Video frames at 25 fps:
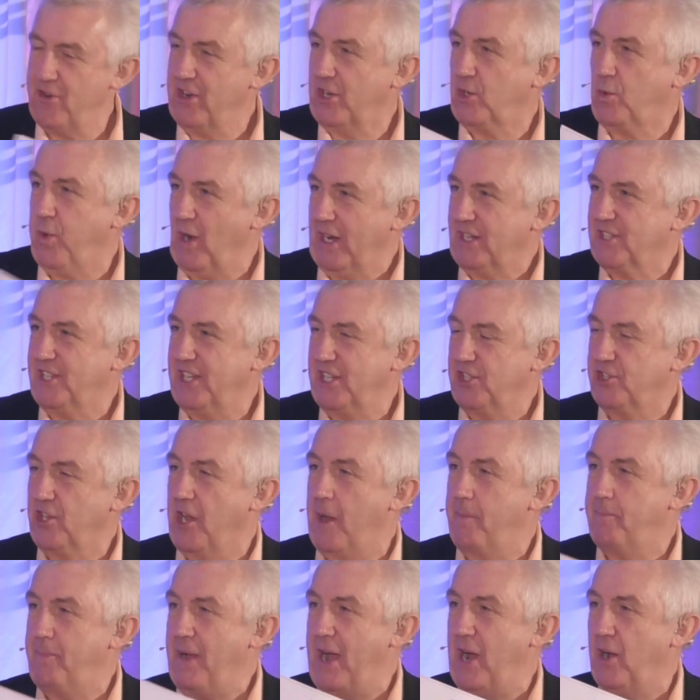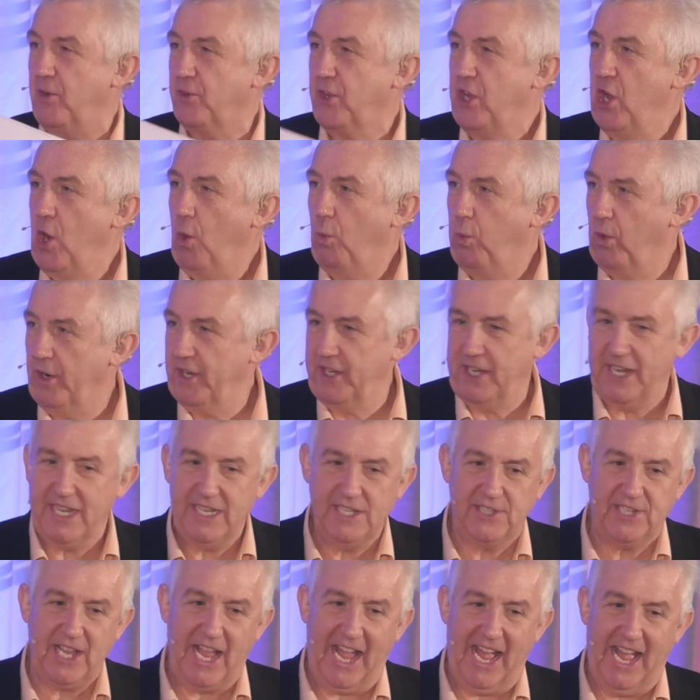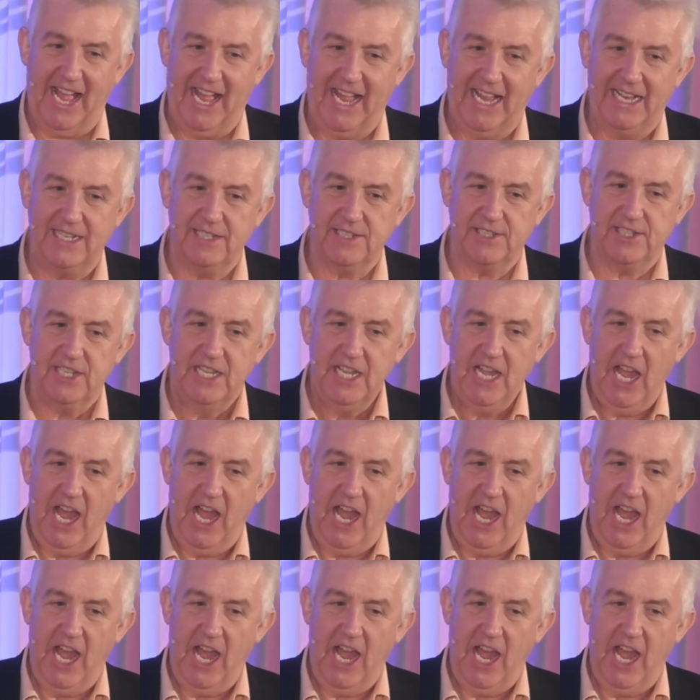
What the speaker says: quick teaser about what it is and